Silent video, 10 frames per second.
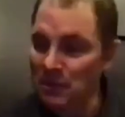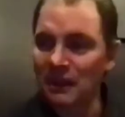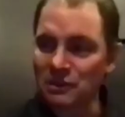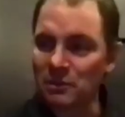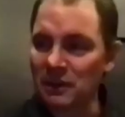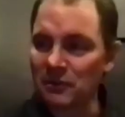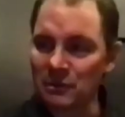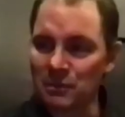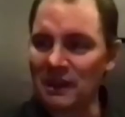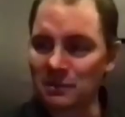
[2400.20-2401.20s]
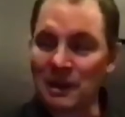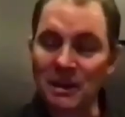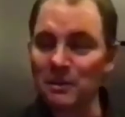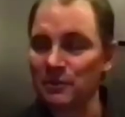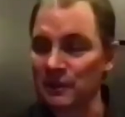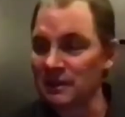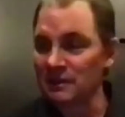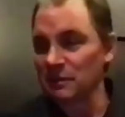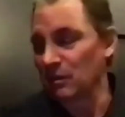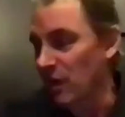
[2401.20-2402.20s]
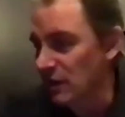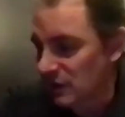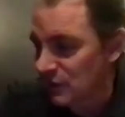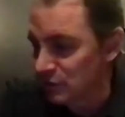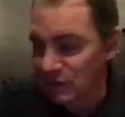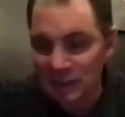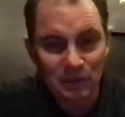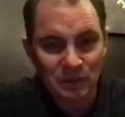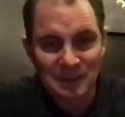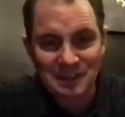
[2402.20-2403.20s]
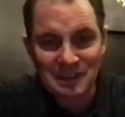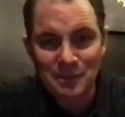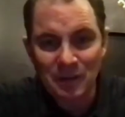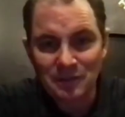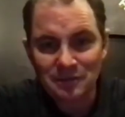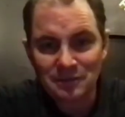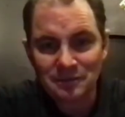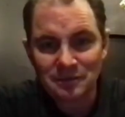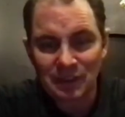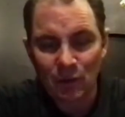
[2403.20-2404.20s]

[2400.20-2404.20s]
back to my other friend. I'm like, Roger, I couldn't get you in the SEMA. Like,